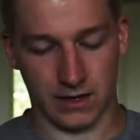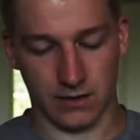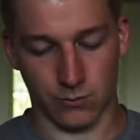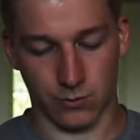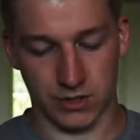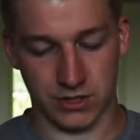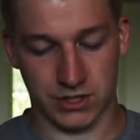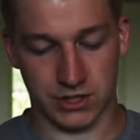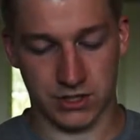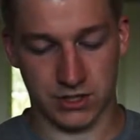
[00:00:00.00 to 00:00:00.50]

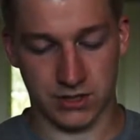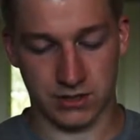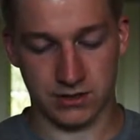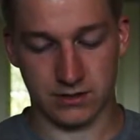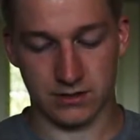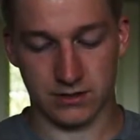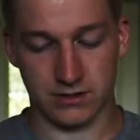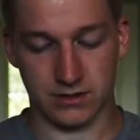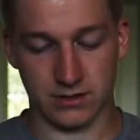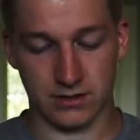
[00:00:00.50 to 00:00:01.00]
Which
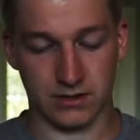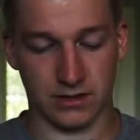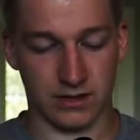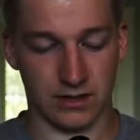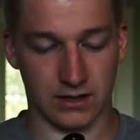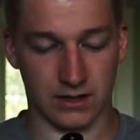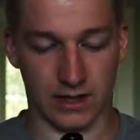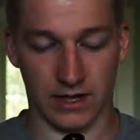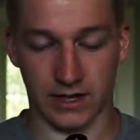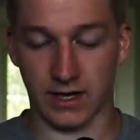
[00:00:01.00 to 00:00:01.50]

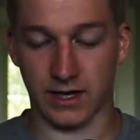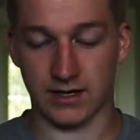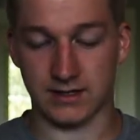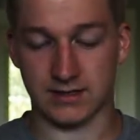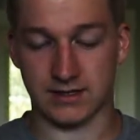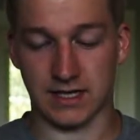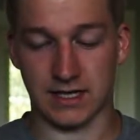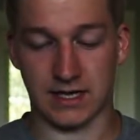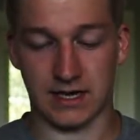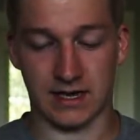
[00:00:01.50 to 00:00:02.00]
I gotta
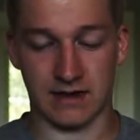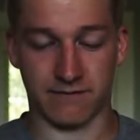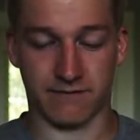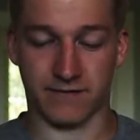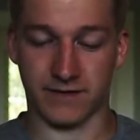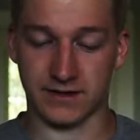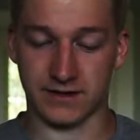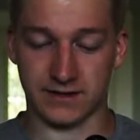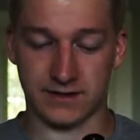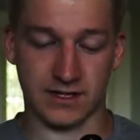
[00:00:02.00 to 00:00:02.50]
say, it
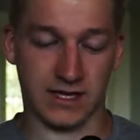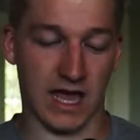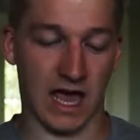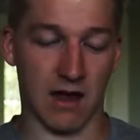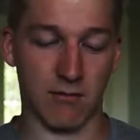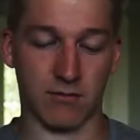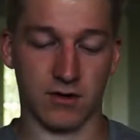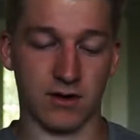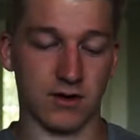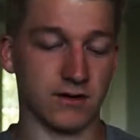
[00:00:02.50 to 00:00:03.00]
fits the
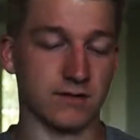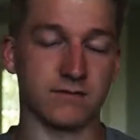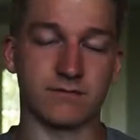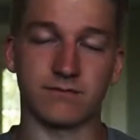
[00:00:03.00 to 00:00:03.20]
camera